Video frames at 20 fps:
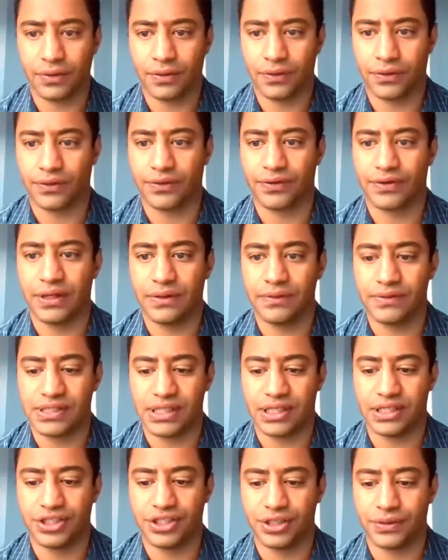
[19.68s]
order that was
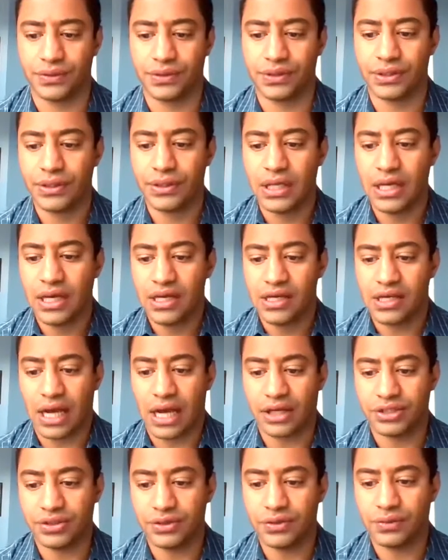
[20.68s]
issued. I
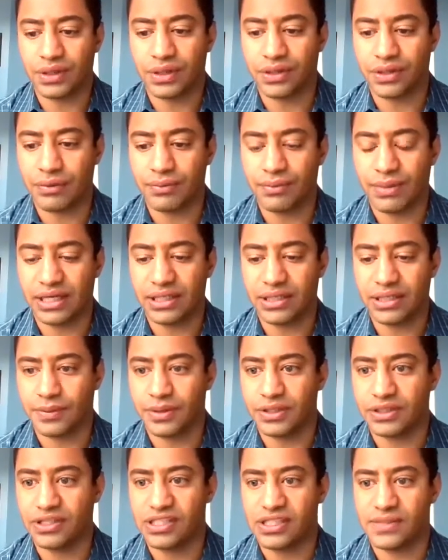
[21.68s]
do want to remind the
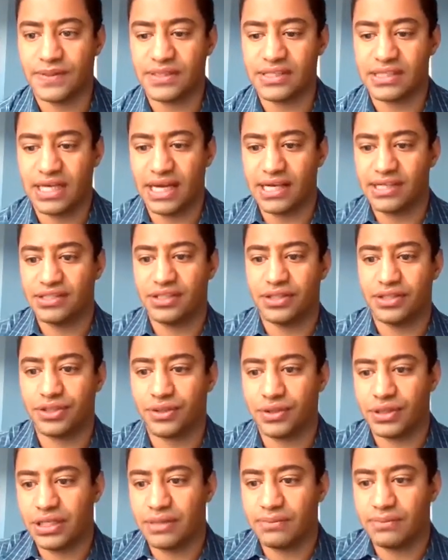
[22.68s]
participants as you
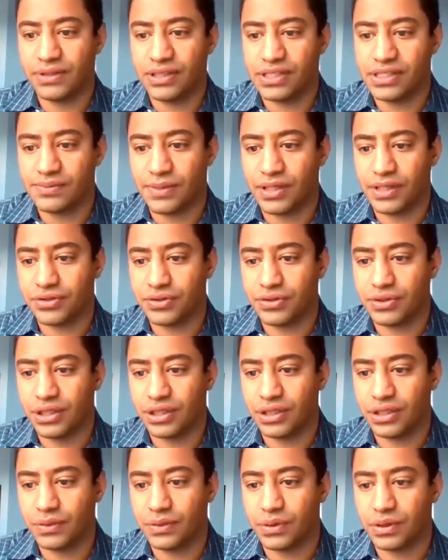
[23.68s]
join in, please make sure that
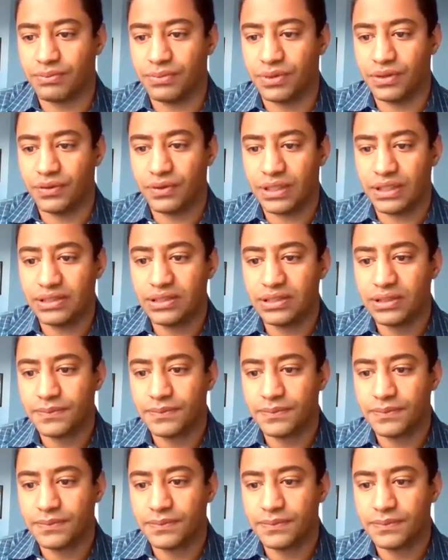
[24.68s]
you are muted.